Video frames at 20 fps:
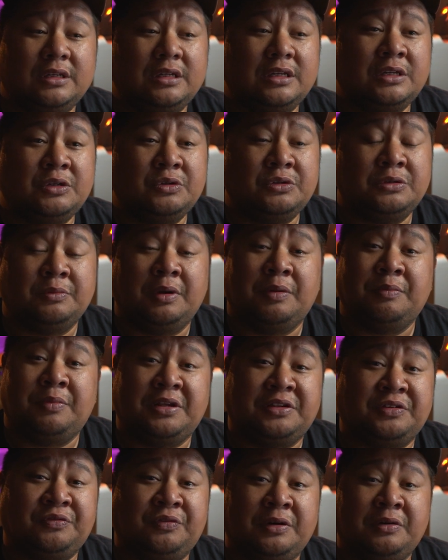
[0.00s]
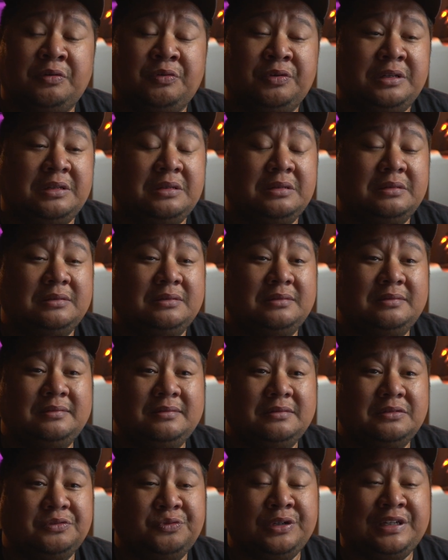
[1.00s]
He was my best friend.
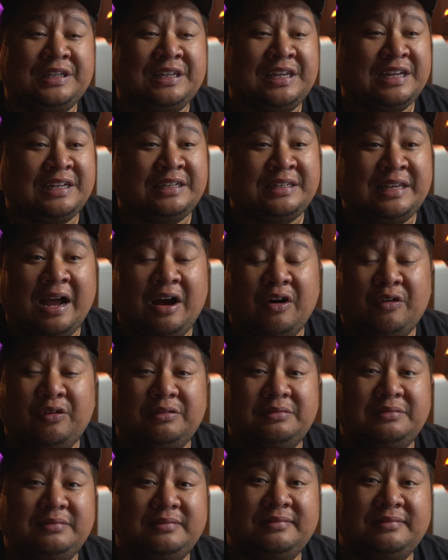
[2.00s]
We geeked out